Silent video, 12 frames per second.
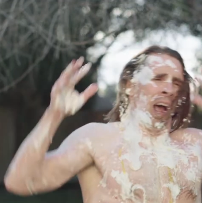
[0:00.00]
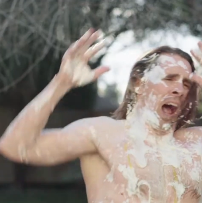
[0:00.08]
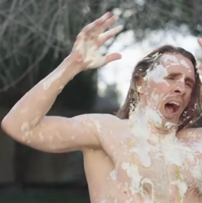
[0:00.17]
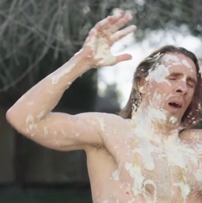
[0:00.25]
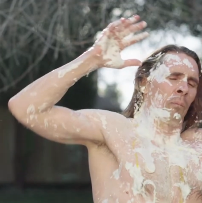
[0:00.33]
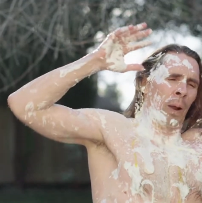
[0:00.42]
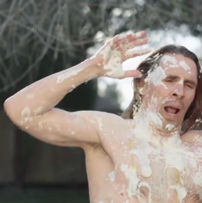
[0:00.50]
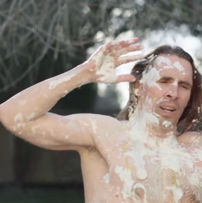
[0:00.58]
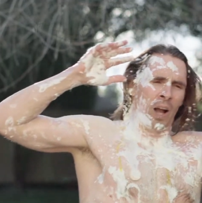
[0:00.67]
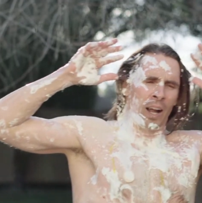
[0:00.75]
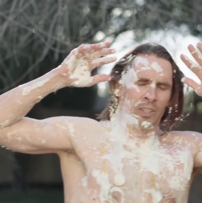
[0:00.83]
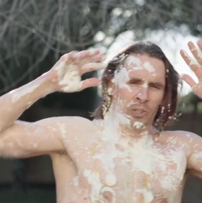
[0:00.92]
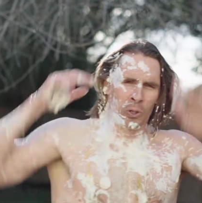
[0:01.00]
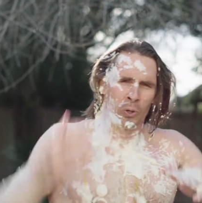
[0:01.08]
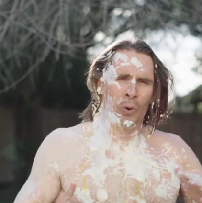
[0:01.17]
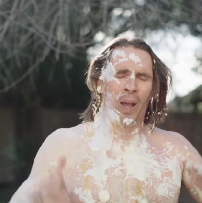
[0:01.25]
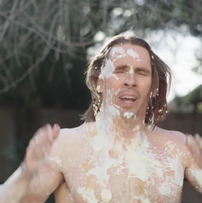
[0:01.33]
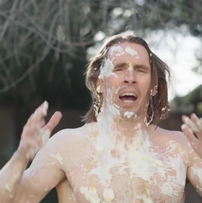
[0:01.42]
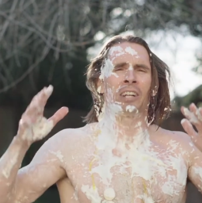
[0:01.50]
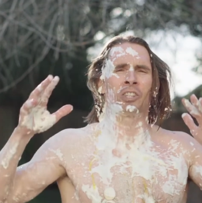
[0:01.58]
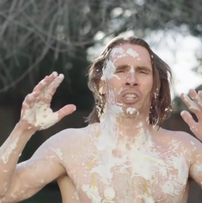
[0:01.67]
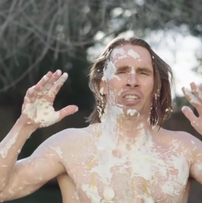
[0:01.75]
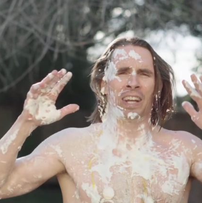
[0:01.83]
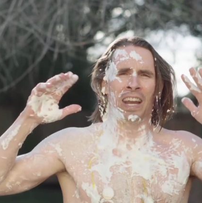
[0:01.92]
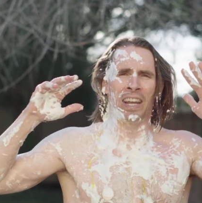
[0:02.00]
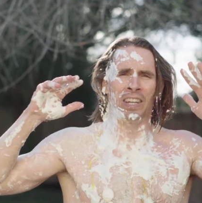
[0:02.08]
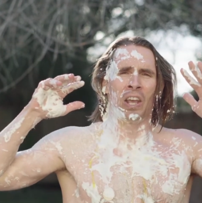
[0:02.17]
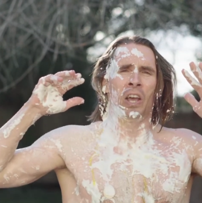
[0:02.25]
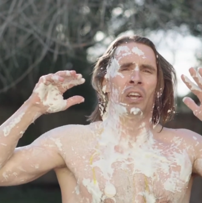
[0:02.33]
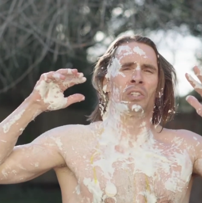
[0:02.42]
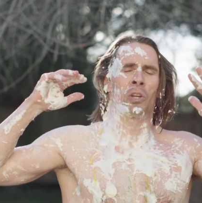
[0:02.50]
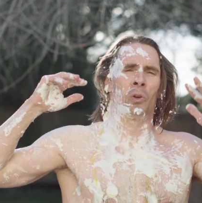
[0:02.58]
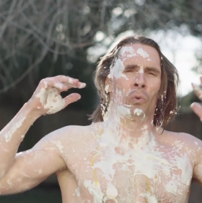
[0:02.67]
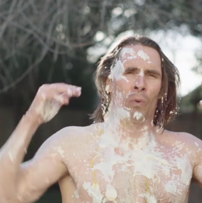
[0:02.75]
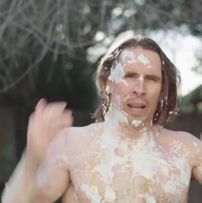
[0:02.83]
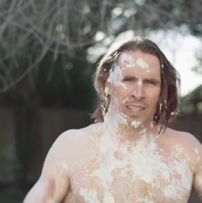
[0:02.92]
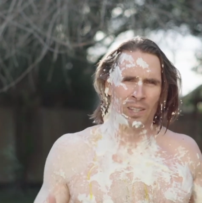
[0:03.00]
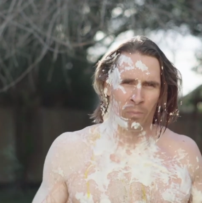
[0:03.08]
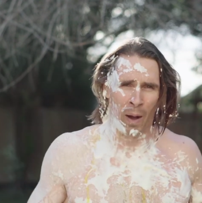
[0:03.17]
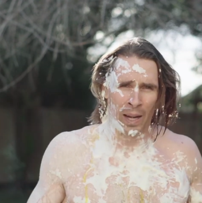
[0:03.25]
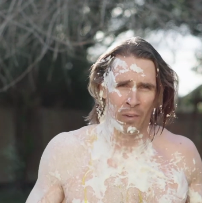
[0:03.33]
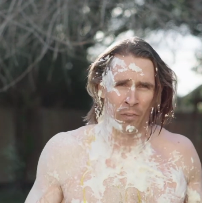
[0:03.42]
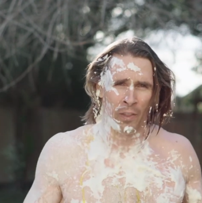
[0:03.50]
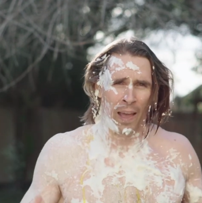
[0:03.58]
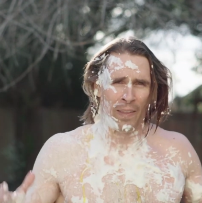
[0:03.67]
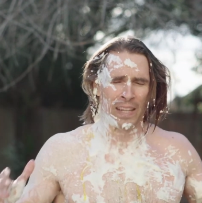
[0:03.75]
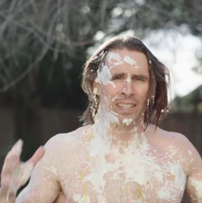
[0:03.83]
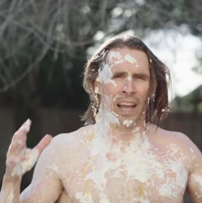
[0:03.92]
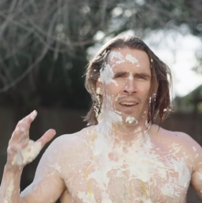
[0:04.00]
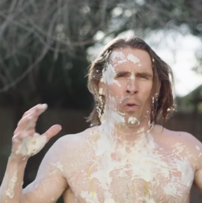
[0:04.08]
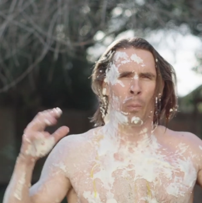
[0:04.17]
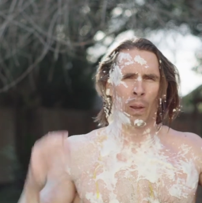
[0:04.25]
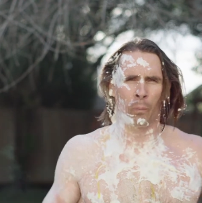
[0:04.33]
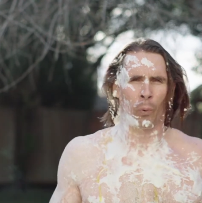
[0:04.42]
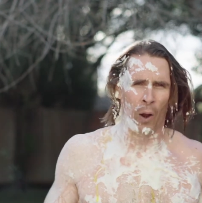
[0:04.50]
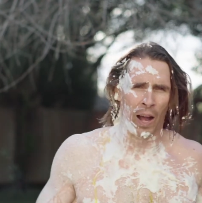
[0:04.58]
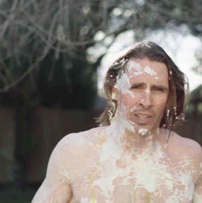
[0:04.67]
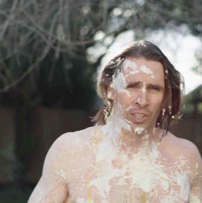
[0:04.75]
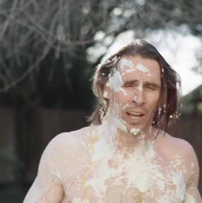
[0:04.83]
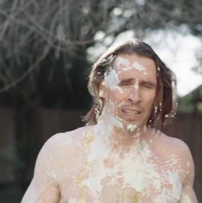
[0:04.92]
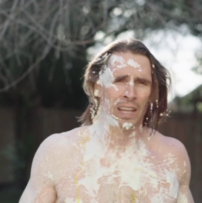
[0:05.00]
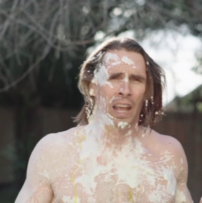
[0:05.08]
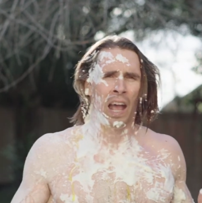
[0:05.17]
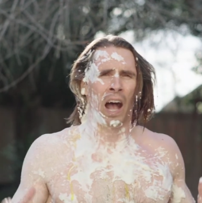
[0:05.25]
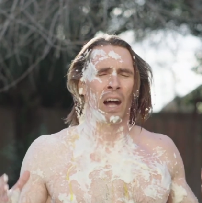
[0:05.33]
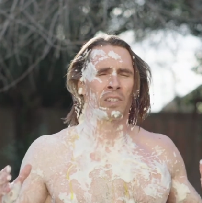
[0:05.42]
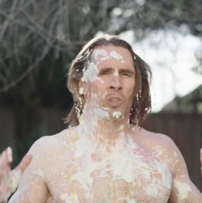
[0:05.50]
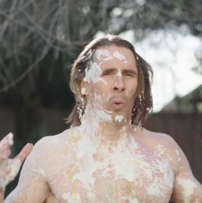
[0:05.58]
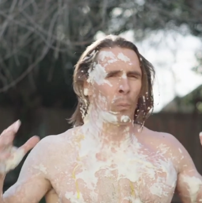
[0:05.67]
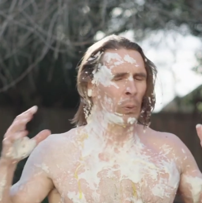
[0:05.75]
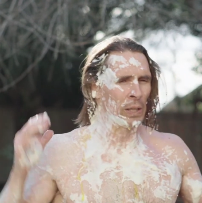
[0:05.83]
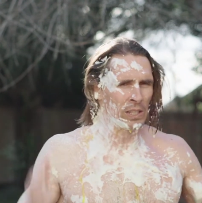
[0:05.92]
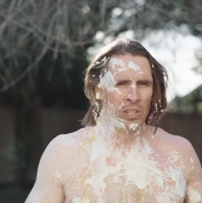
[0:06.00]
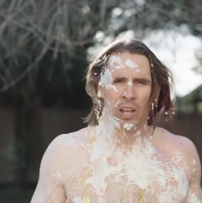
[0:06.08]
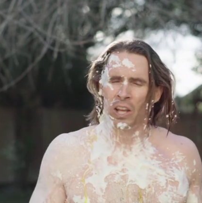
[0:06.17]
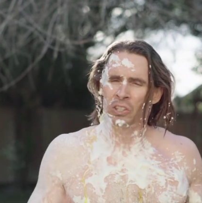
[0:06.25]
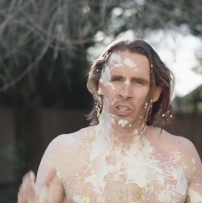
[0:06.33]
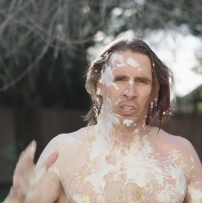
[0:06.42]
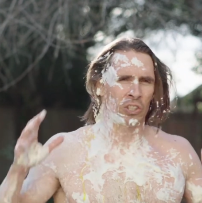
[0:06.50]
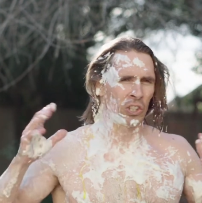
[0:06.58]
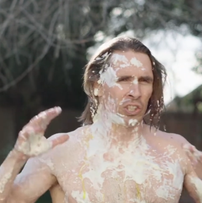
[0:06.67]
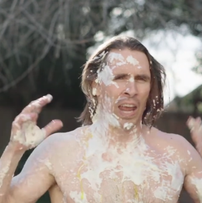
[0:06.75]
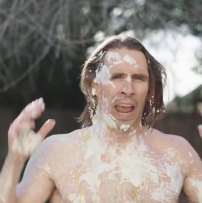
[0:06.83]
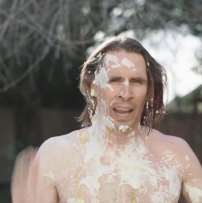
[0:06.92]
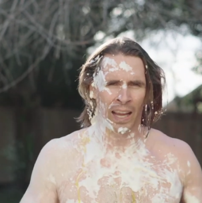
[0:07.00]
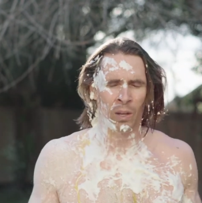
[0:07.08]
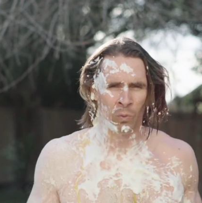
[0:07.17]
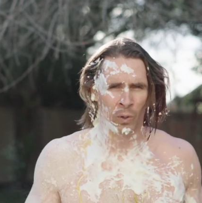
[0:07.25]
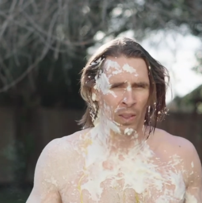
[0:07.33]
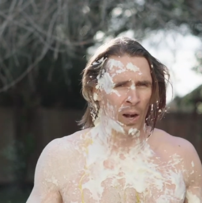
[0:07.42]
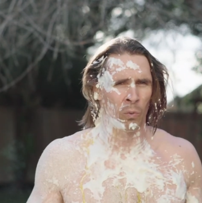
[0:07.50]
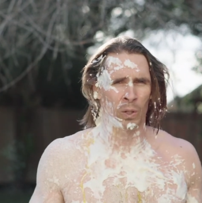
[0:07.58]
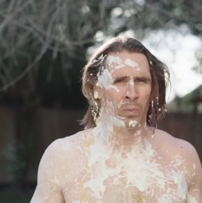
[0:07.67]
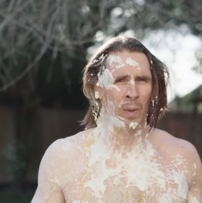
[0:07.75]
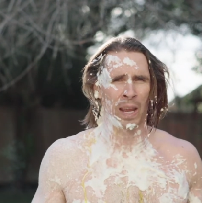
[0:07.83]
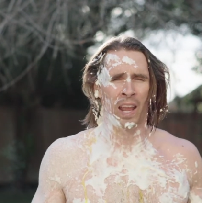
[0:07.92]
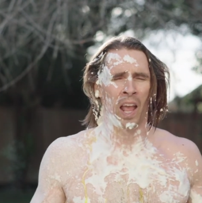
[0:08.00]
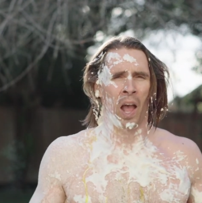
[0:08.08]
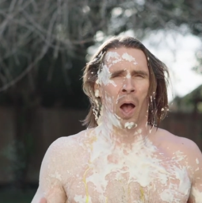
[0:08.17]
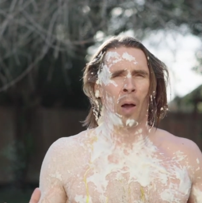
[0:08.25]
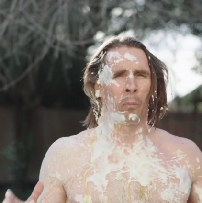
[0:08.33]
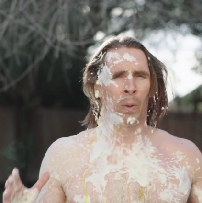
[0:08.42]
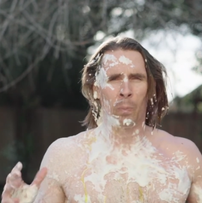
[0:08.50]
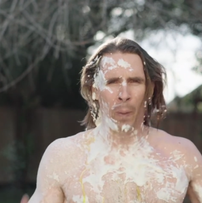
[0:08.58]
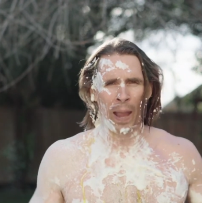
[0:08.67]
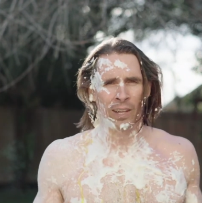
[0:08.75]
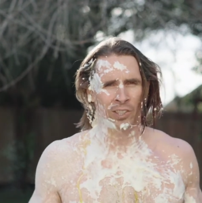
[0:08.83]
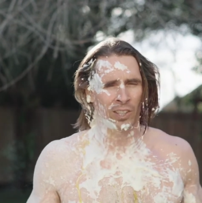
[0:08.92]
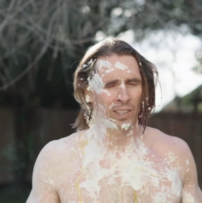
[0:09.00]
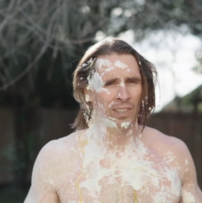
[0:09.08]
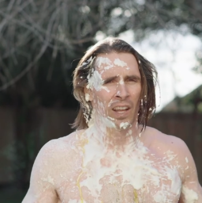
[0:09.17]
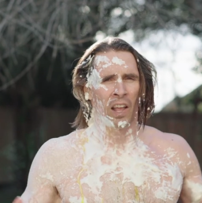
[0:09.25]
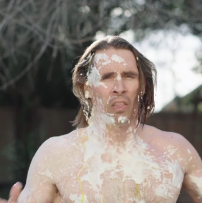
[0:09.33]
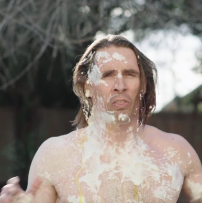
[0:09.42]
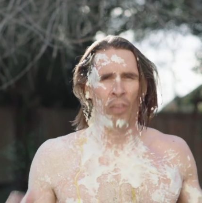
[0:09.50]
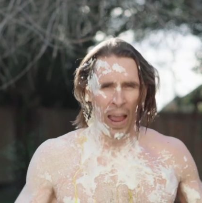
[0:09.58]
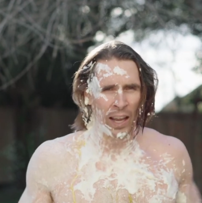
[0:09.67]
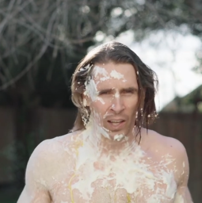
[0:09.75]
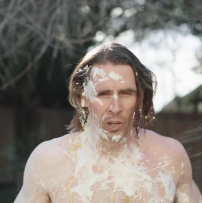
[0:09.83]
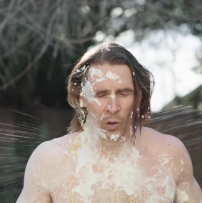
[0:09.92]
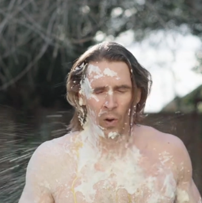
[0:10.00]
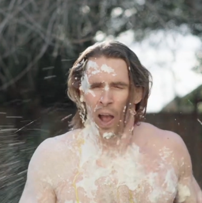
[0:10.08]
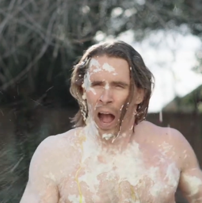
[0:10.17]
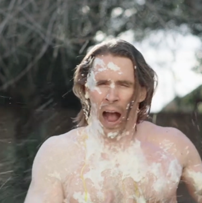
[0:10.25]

But I just need to raise some money for that. That's kind of a big project. So please just hang in there with me. Be patient. Thank you.